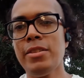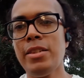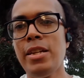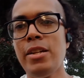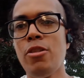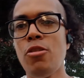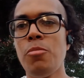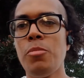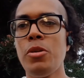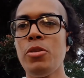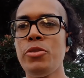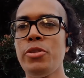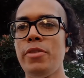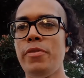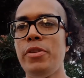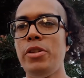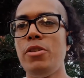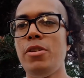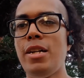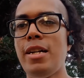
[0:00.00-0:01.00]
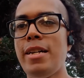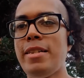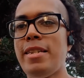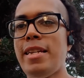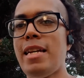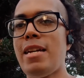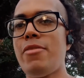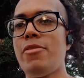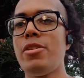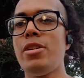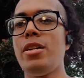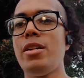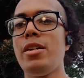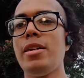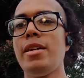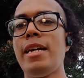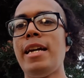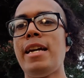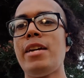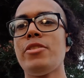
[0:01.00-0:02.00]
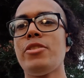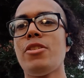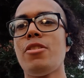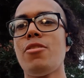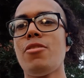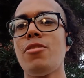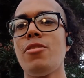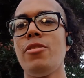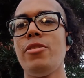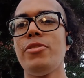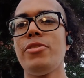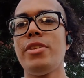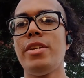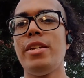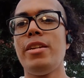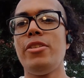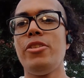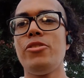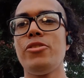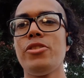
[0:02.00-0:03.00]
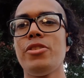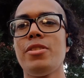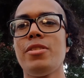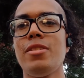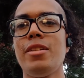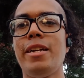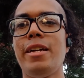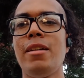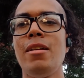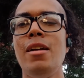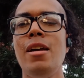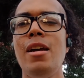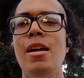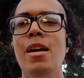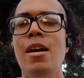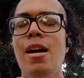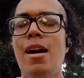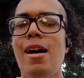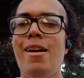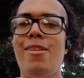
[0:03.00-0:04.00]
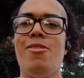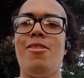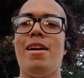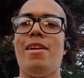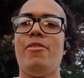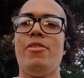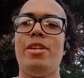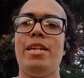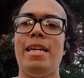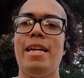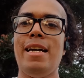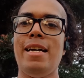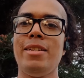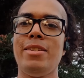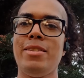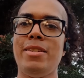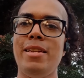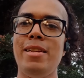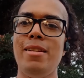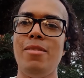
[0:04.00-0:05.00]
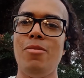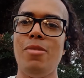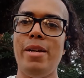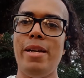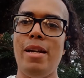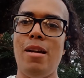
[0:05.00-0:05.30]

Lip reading: most of you guys have gas cars, and you're just like, I don't have any gas anyway.